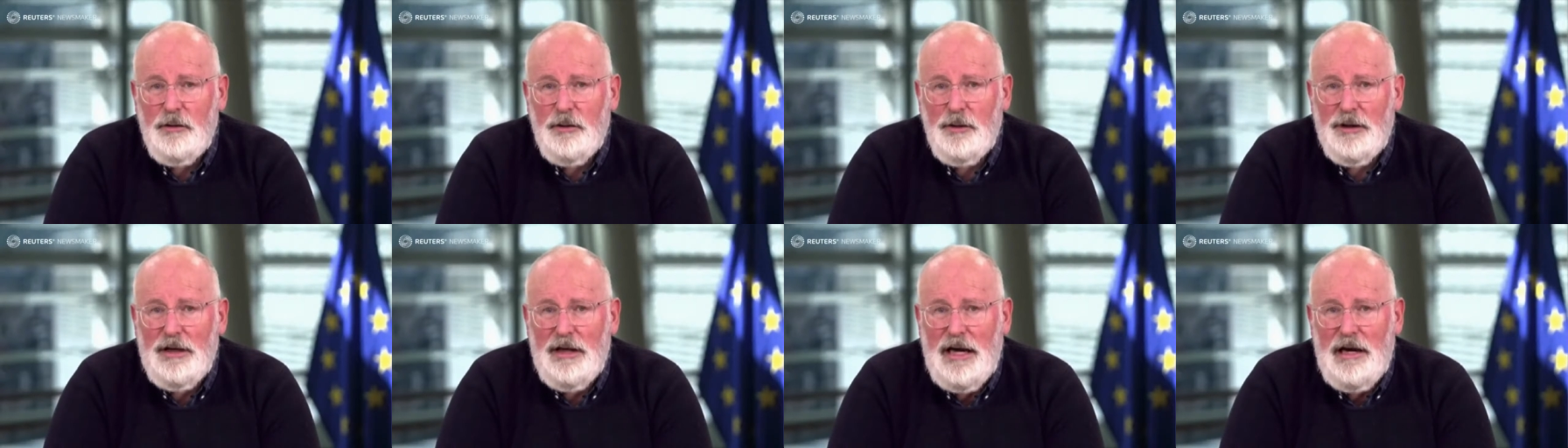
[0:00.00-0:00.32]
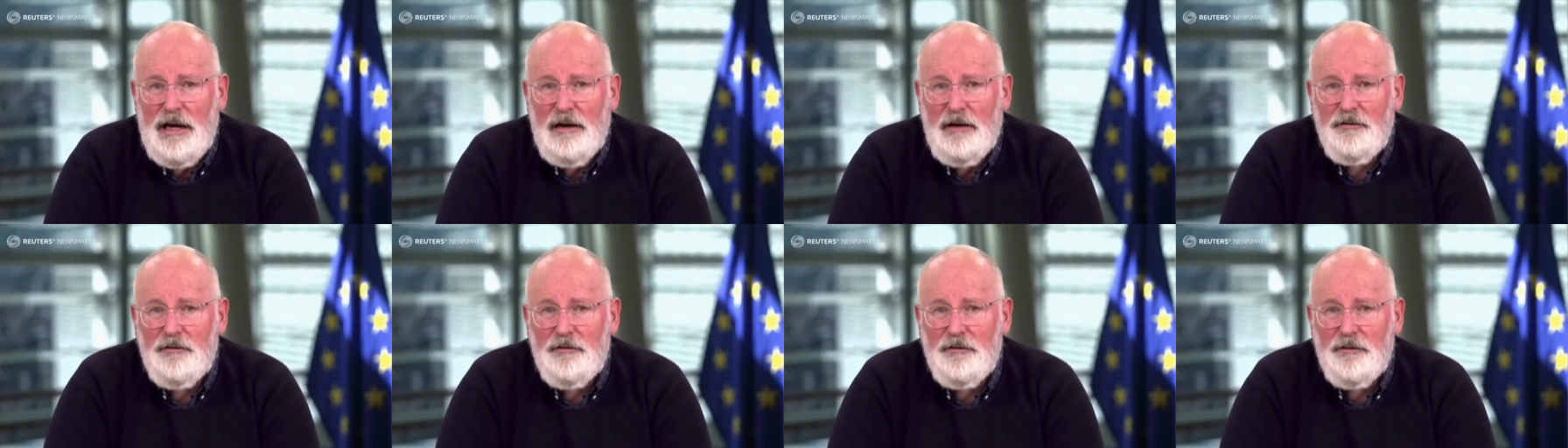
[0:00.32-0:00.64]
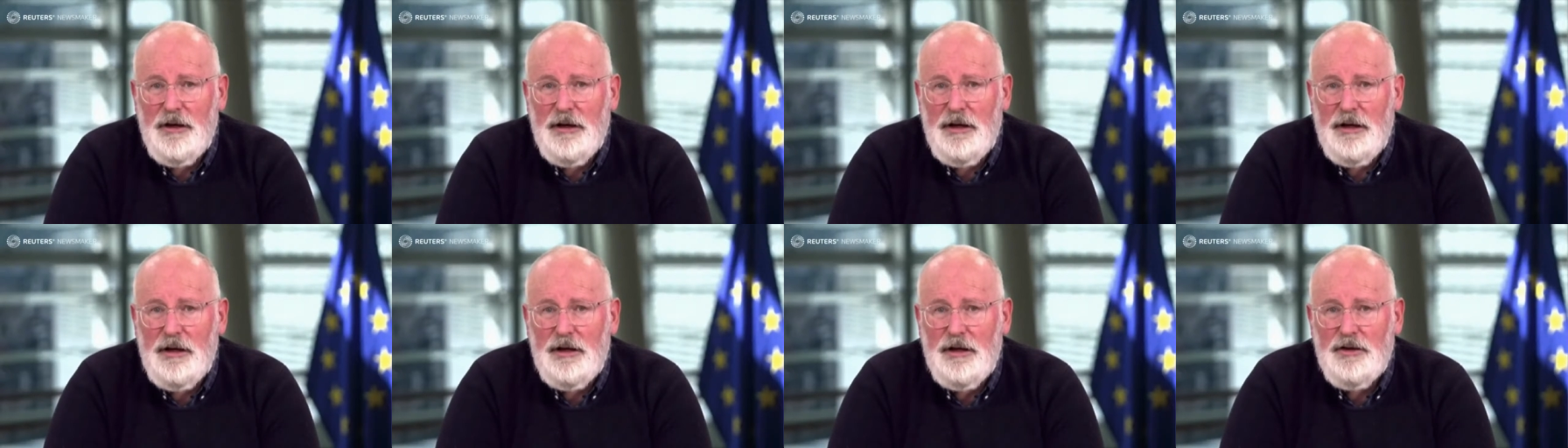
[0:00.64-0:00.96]
will have
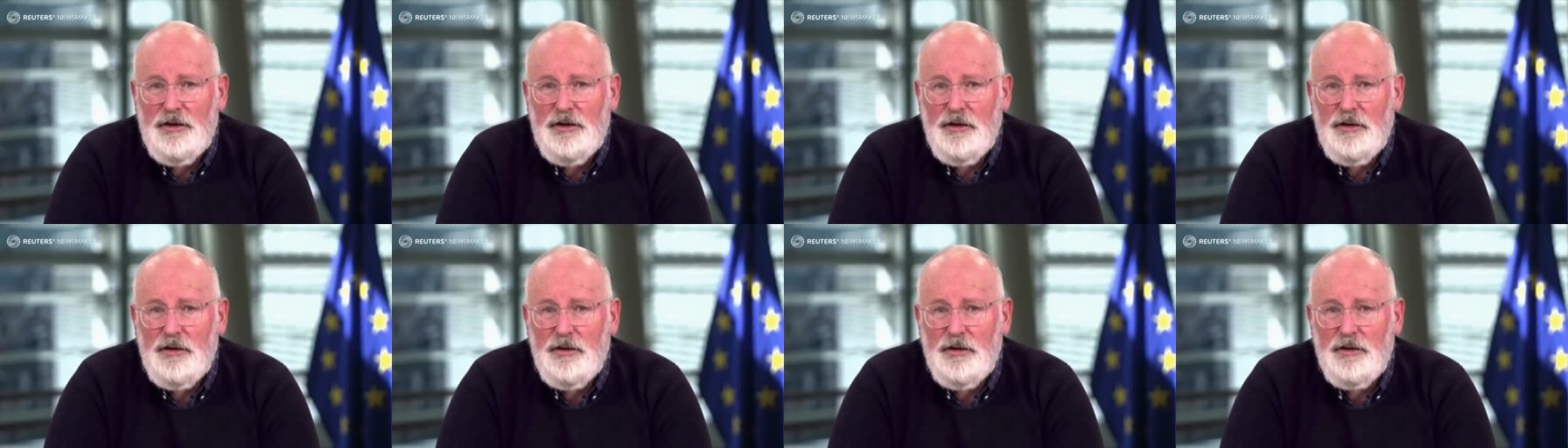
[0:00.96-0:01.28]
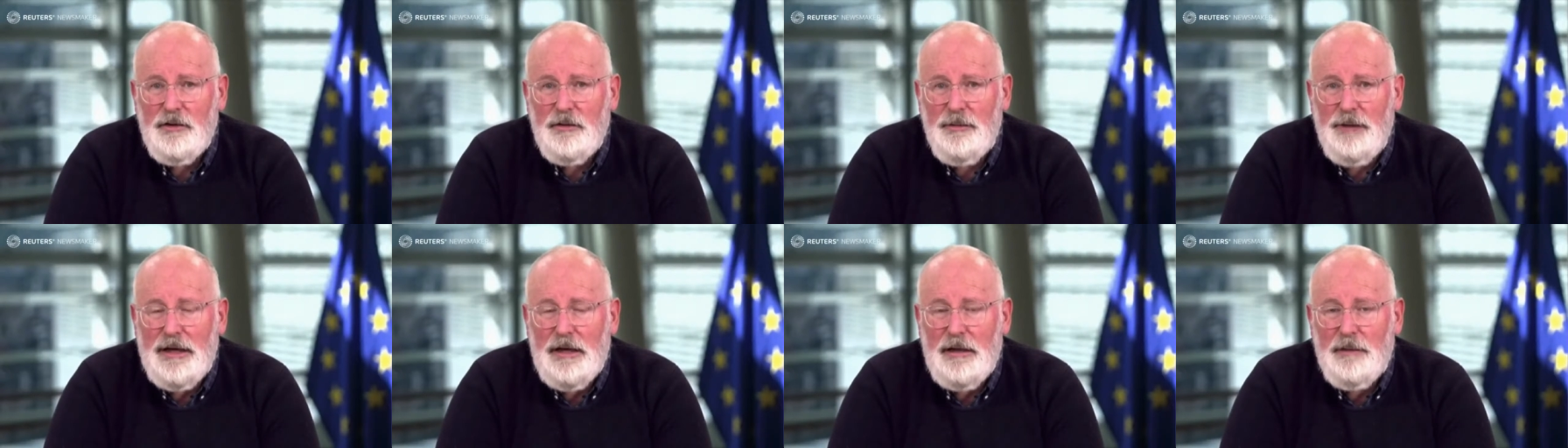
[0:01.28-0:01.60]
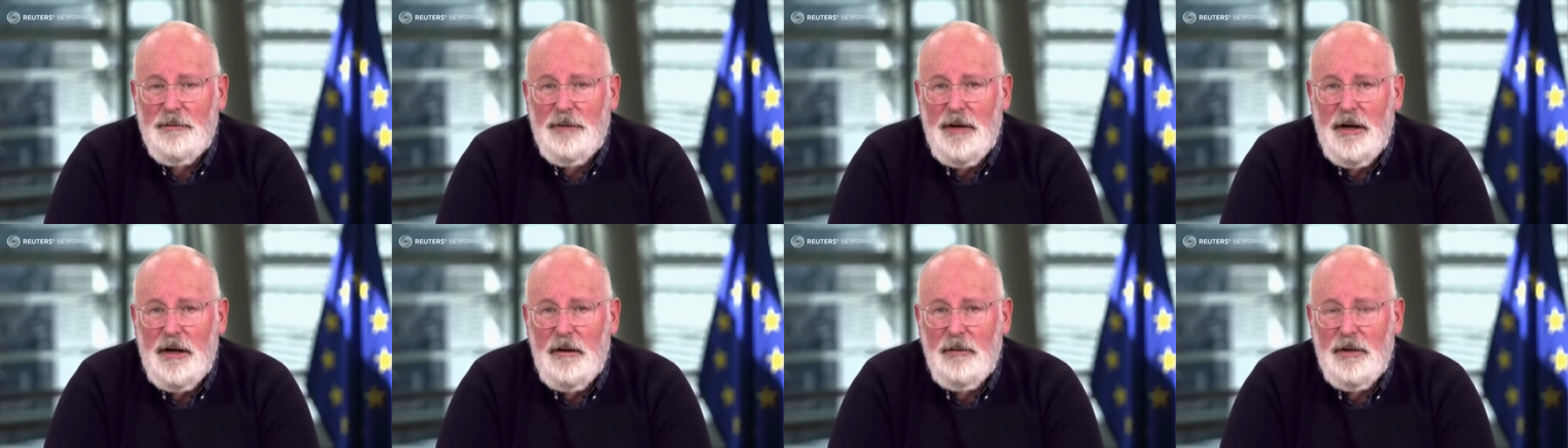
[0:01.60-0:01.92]
to make
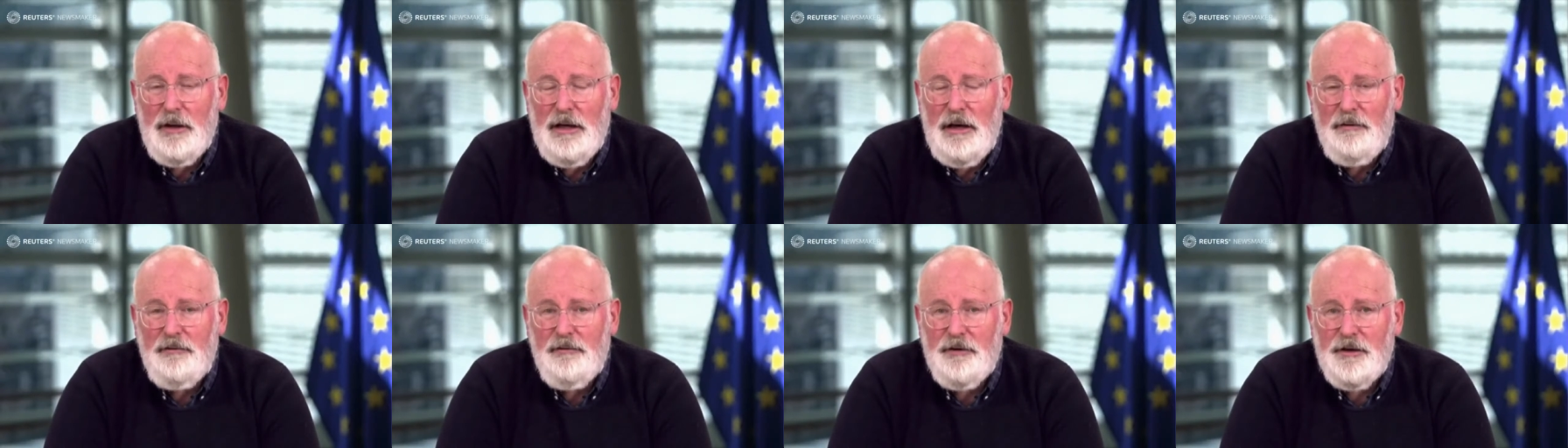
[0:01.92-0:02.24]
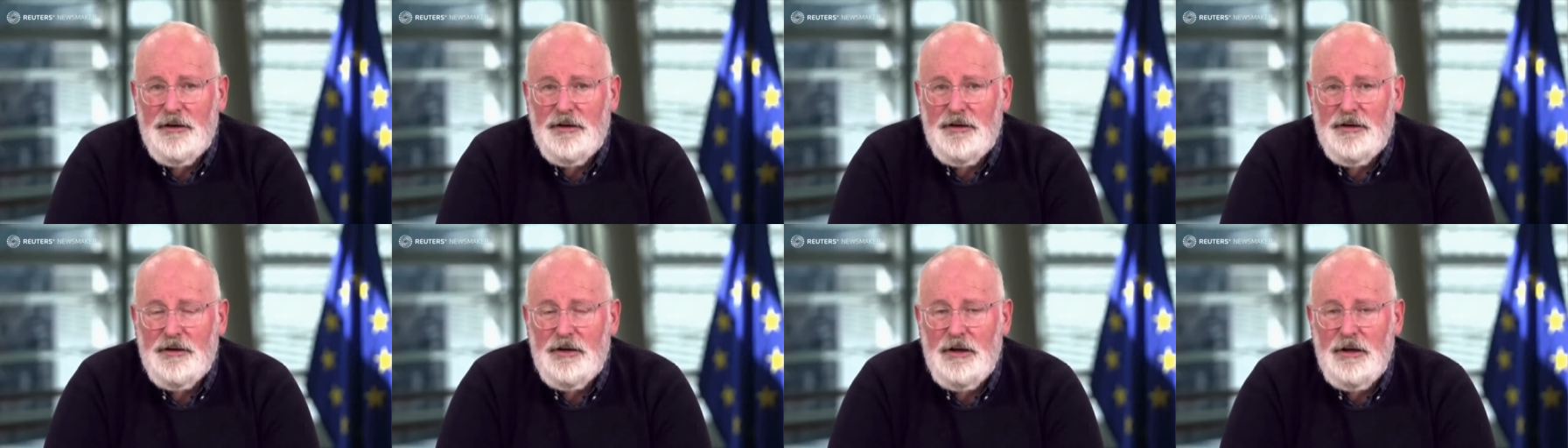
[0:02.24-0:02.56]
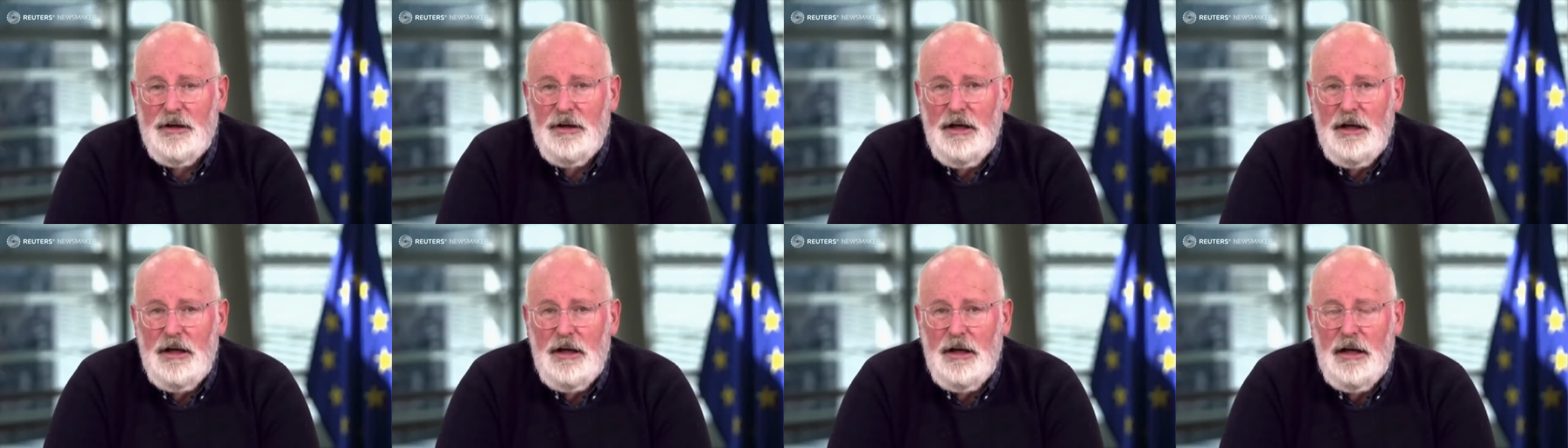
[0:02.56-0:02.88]
comparable efforts.
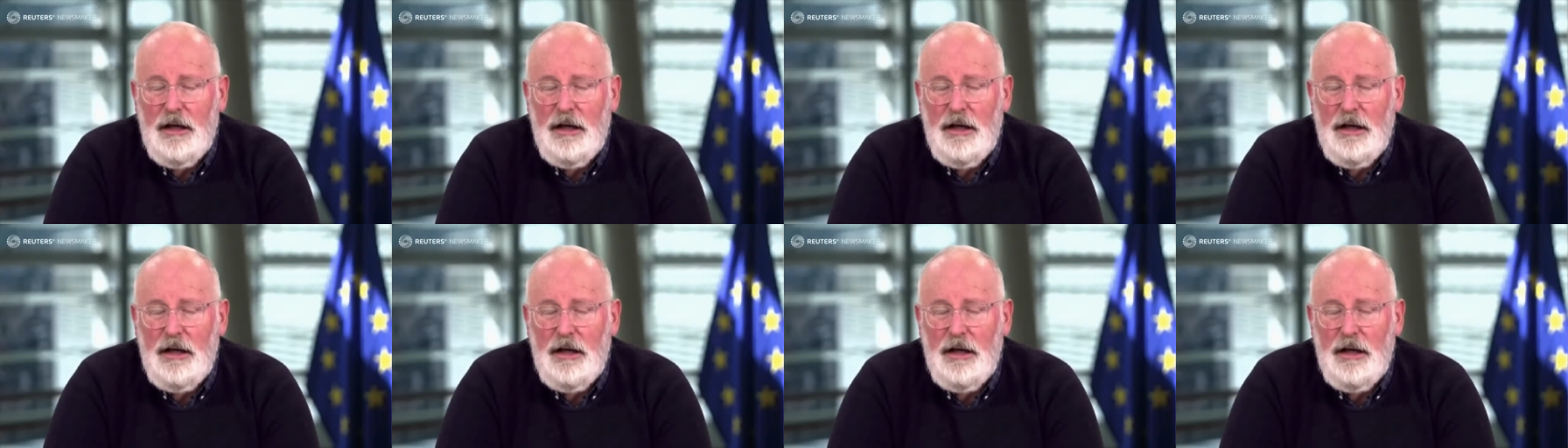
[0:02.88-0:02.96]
